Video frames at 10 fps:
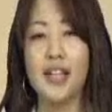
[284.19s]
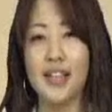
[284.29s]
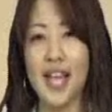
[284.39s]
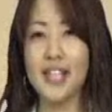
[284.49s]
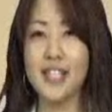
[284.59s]

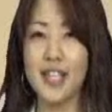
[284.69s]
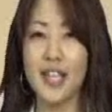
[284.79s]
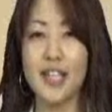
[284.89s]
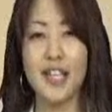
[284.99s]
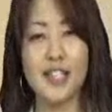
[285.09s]
Let's
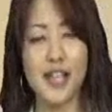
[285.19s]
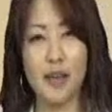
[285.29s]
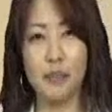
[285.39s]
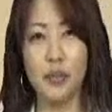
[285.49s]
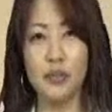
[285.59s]
look at the
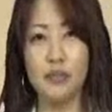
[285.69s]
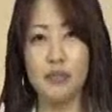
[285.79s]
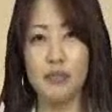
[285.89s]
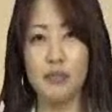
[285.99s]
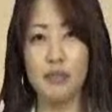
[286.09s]
example.
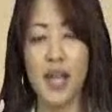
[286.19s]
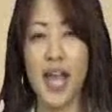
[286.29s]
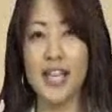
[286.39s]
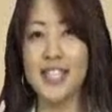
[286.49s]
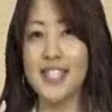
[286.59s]

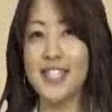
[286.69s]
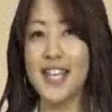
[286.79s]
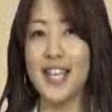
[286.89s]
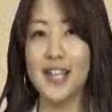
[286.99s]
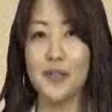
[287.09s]

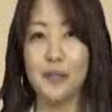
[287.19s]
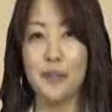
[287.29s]
C.